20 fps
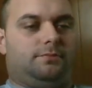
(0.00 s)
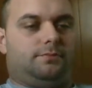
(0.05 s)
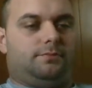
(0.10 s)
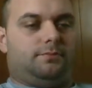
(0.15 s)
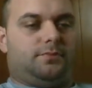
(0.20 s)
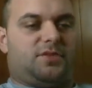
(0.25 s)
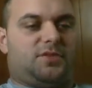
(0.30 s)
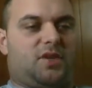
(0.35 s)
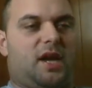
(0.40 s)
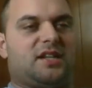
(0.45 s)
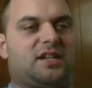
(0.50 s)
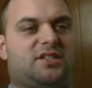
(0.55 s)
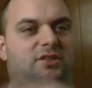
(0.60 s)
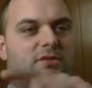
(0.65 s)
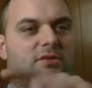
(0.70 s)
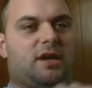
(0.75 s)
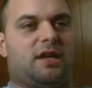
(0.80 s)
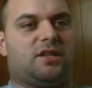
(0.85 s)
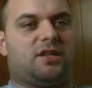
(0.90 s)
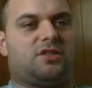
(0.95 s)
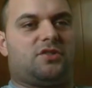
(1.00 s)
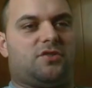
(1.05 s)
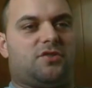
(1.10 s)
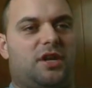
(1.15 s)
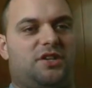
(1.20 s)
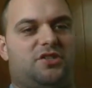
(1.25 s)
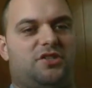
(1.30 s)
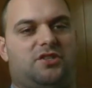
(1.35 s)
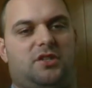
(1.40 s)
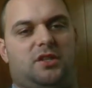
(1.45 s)
So I still got to
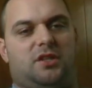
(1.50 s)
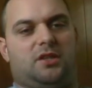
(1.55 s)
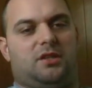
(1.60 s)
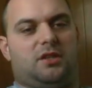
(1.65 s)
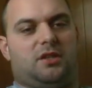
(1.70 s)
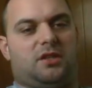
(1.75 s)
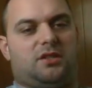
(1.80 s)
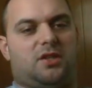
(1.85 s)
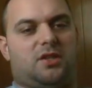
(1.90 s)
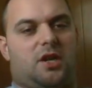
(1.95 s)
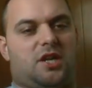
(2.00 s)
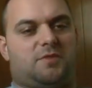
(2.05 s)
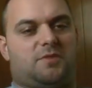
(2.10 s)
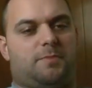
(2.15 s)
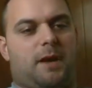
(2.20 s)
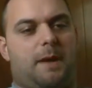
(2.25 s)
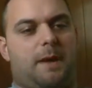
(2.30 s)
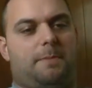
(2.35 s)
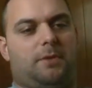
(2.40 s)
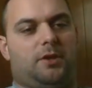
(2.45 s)
stretch the exhaust pipe